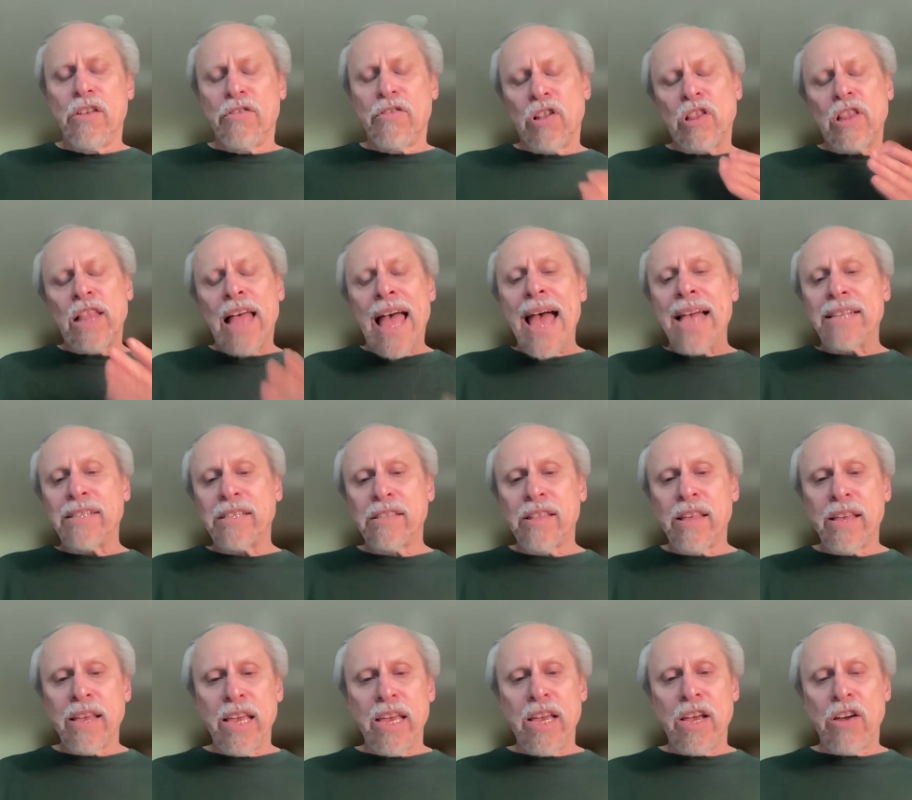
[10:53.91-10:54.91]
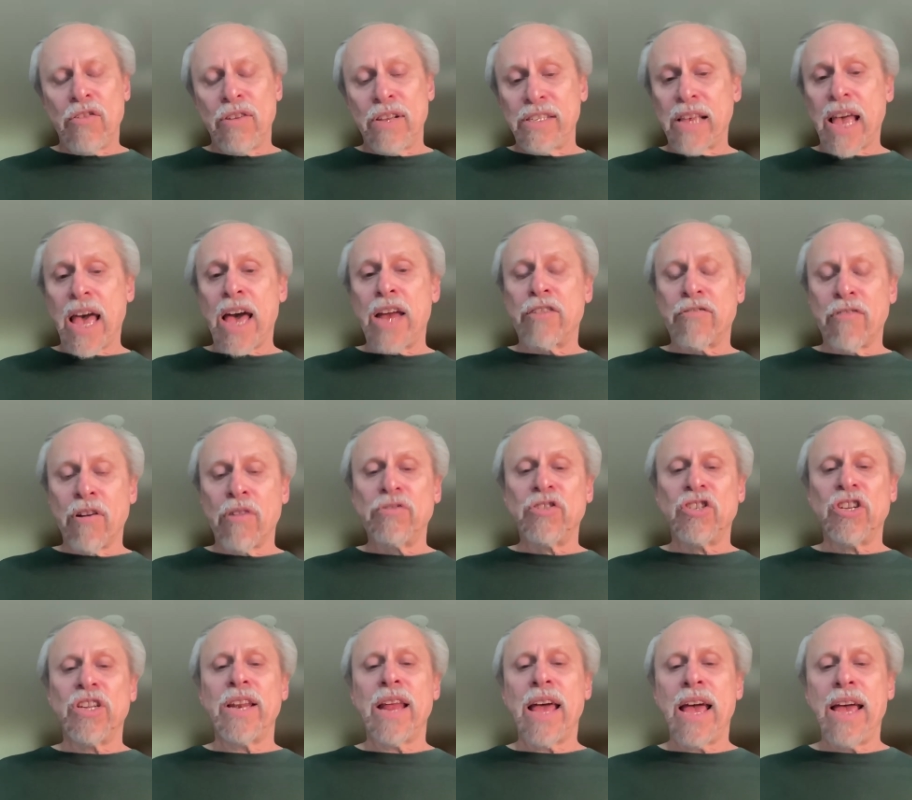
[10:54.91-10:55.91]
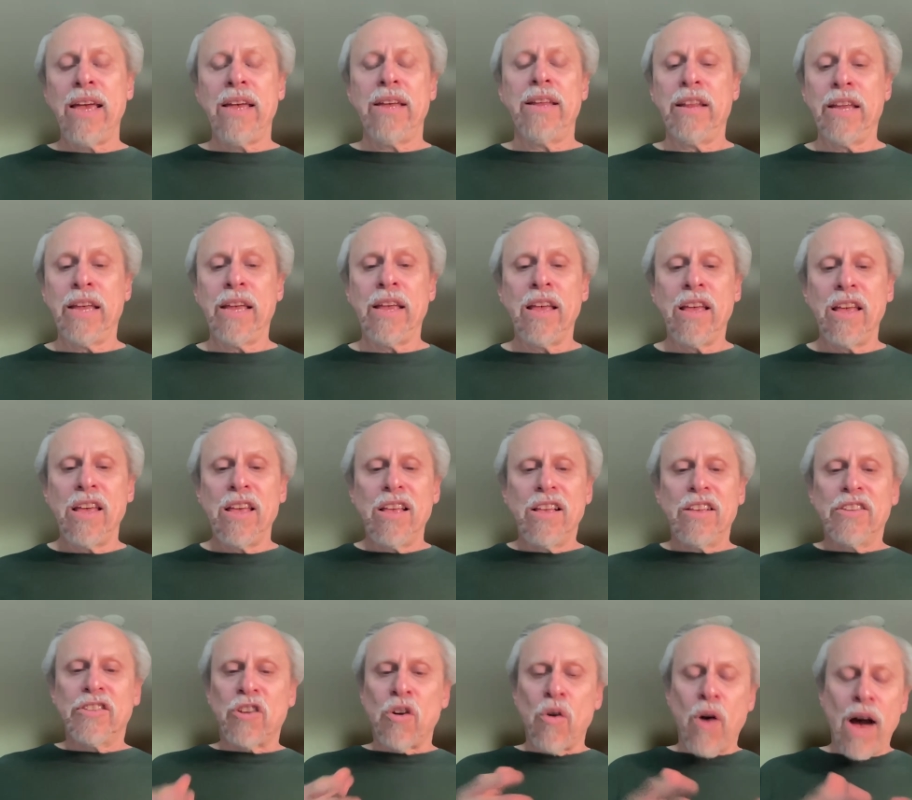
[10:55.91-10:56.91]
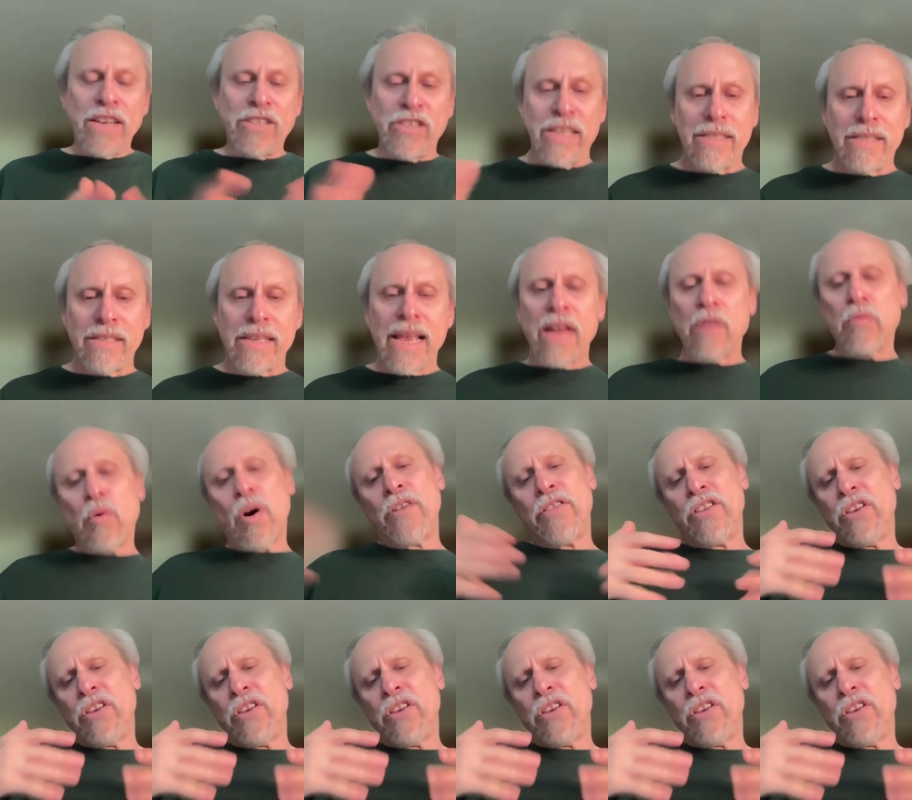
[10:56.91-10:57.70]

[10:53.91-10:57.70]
The last thing here is heterogeneity. So I just said, well, the